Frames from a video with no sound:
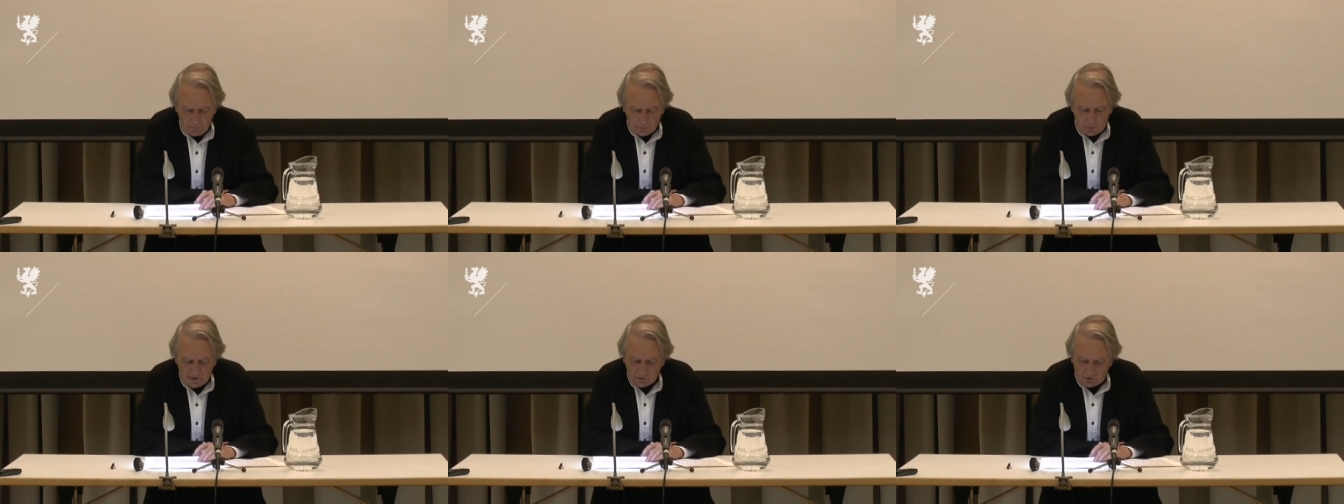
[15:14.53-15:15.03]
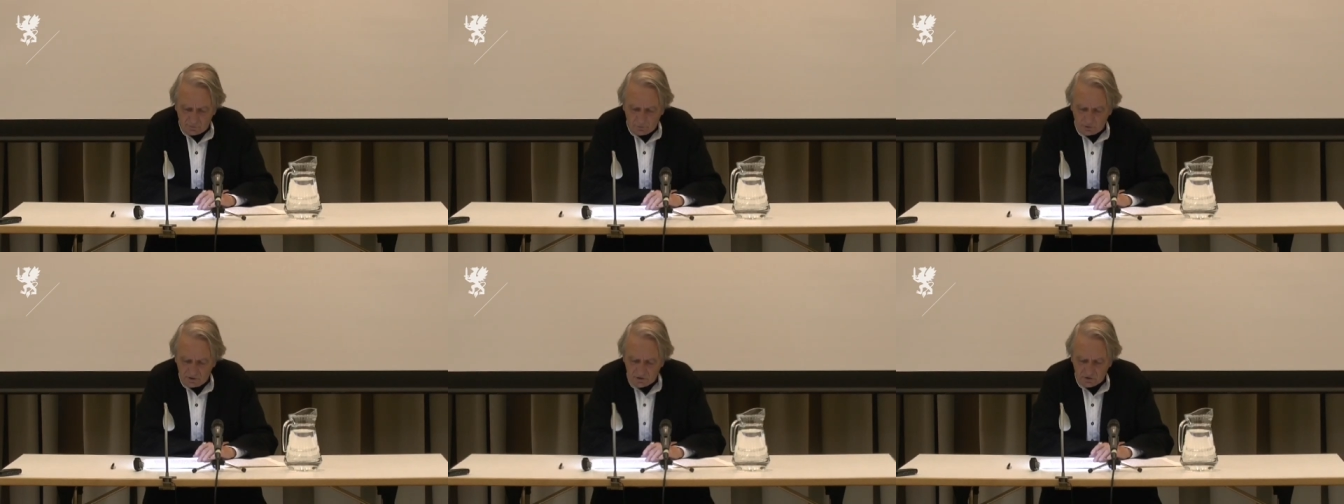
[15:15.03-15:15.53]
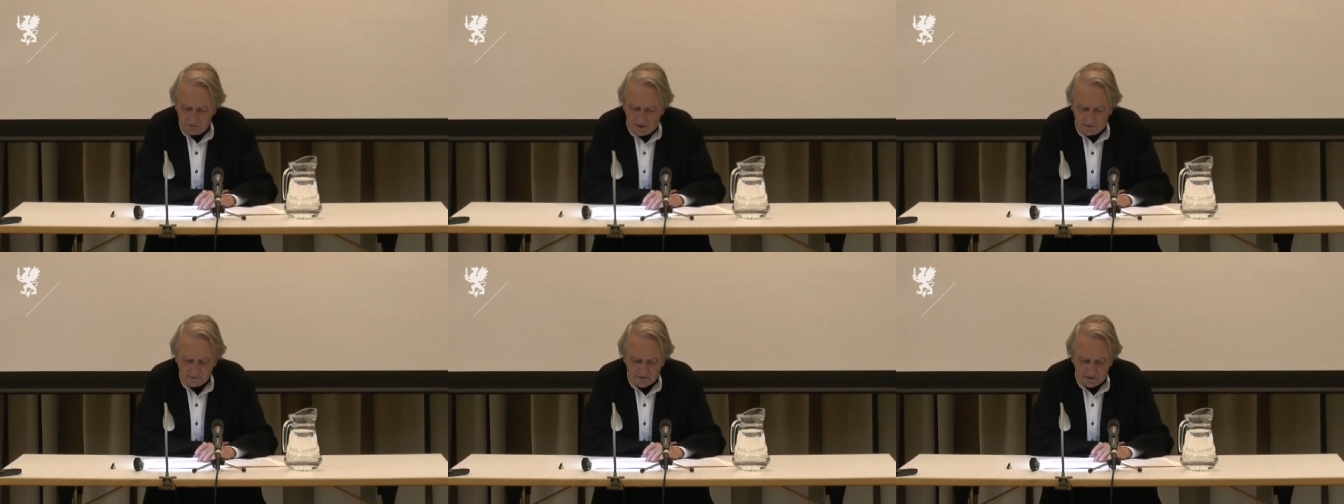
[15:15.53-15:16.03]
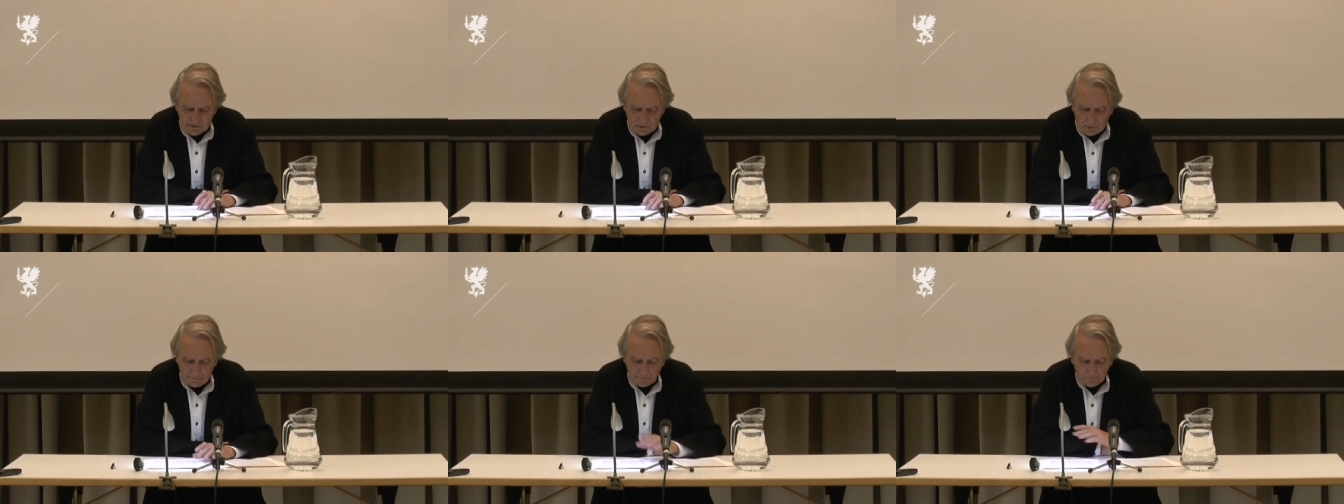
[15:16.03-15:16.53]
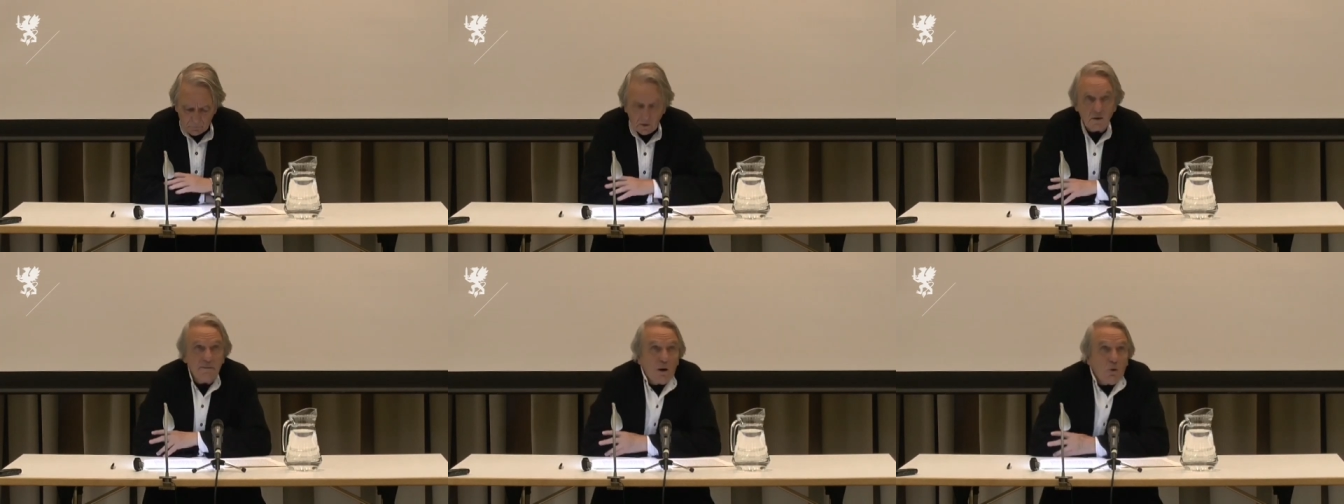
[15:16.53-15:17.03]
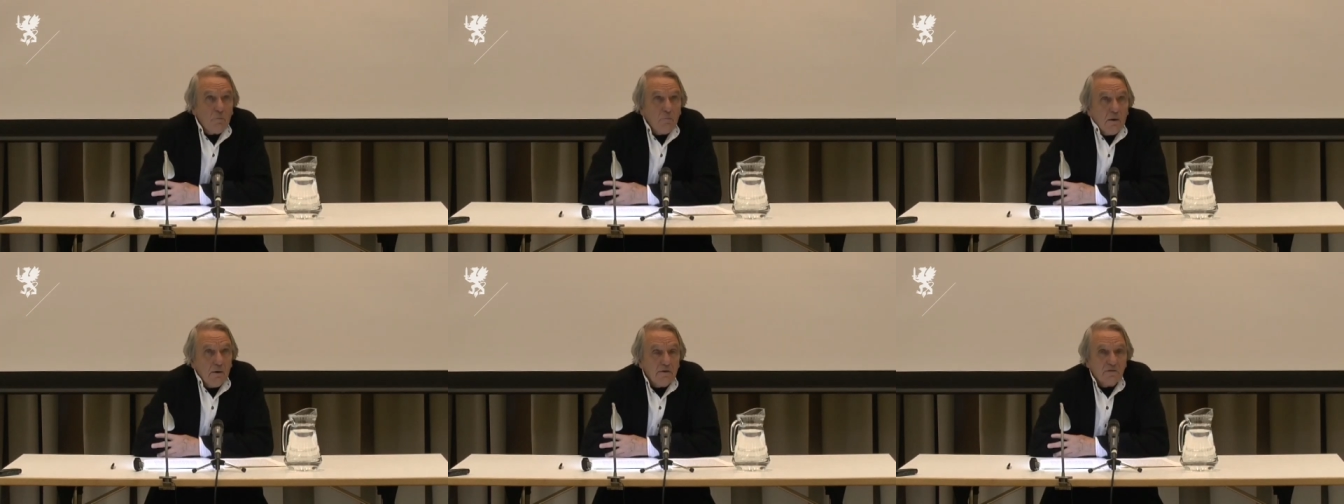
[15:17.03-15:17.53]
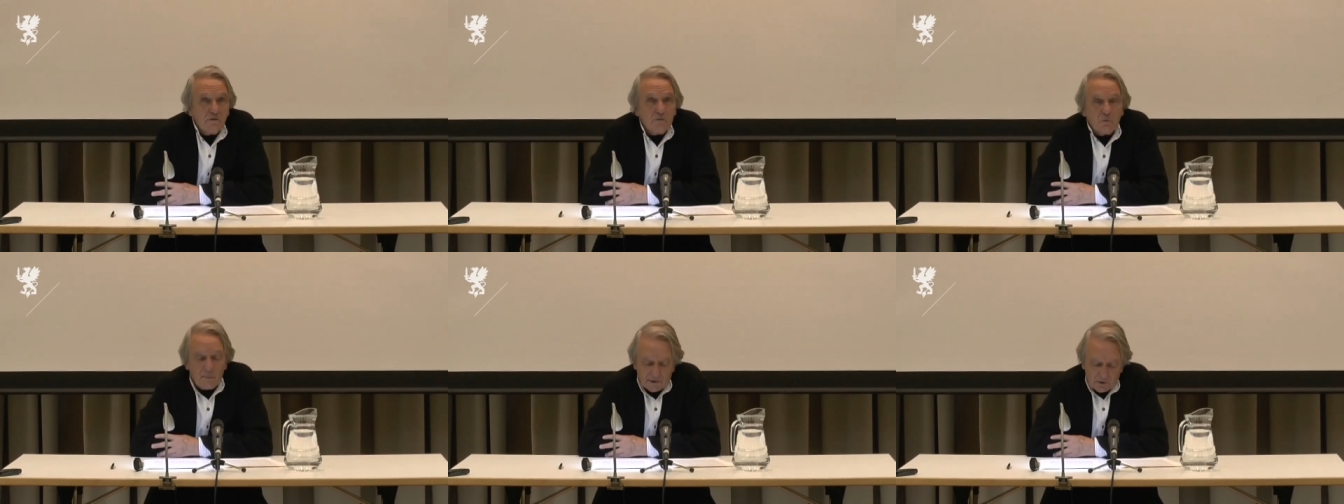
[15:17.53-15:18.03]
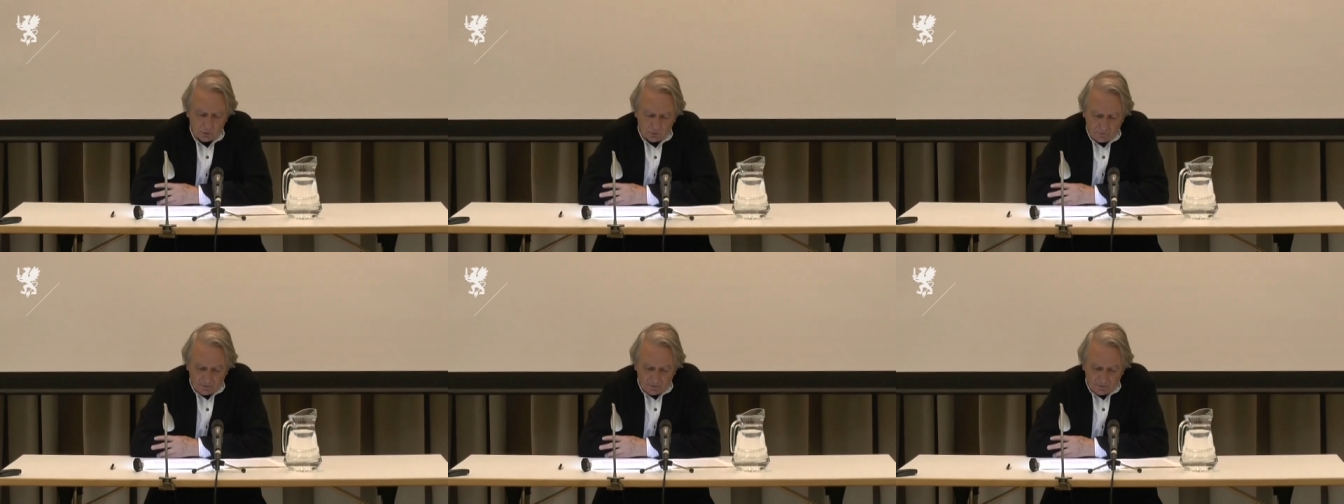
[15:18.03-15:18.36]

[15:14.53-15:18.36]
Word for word: public transportation, etc. Now, it's not a matter of